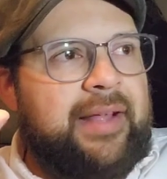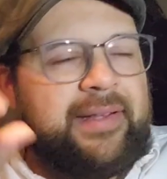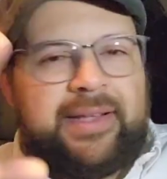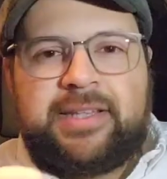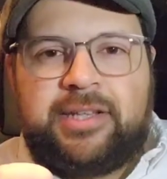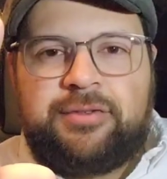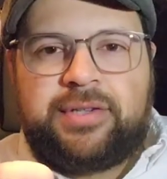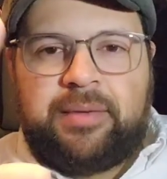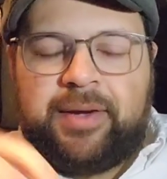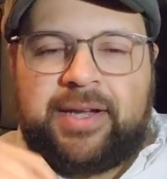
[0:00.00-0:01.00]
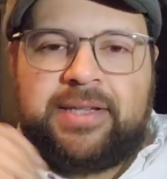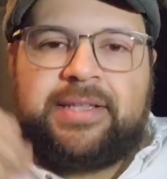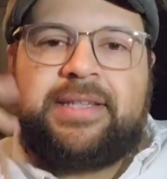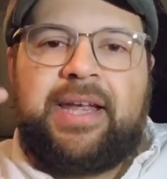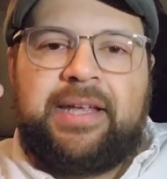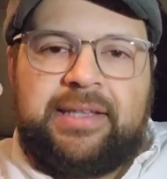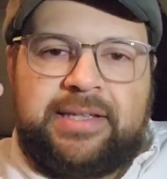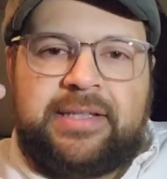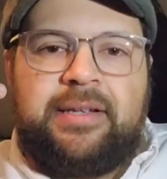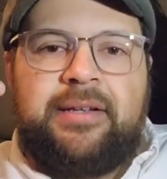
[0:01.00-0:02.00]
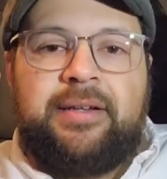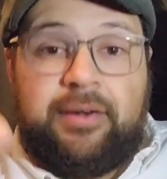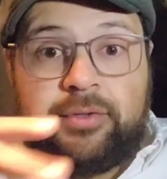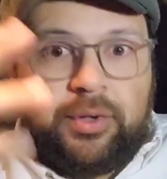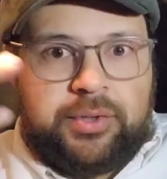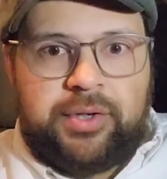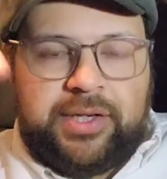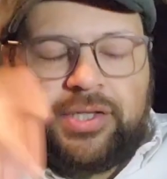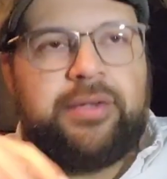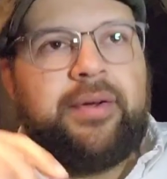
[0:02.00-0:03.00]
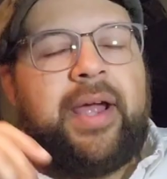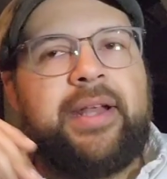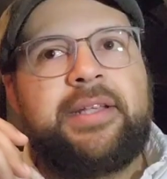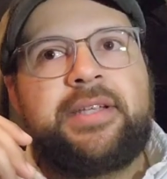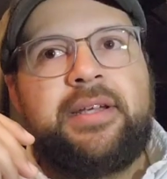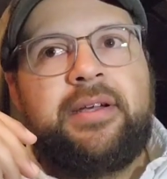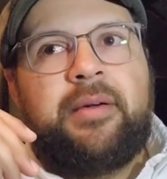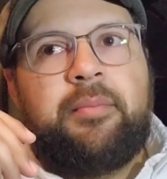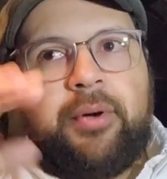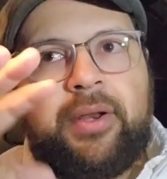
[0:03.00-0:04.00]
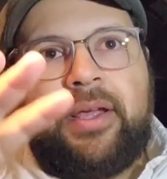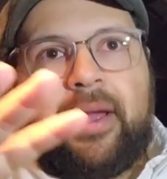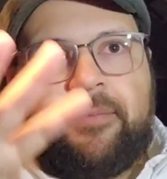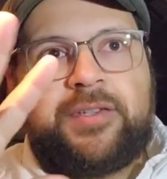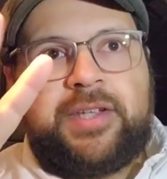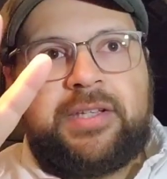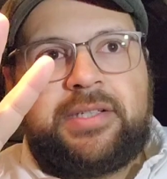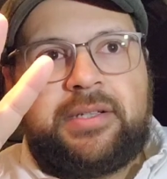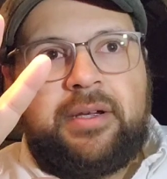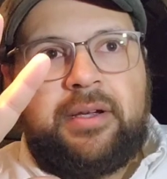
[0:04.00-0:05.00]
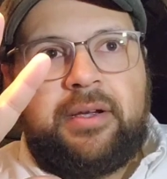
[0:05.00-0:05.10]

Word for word: I think that's interesting because it's taking this, you know, social issue and it's putting emphasis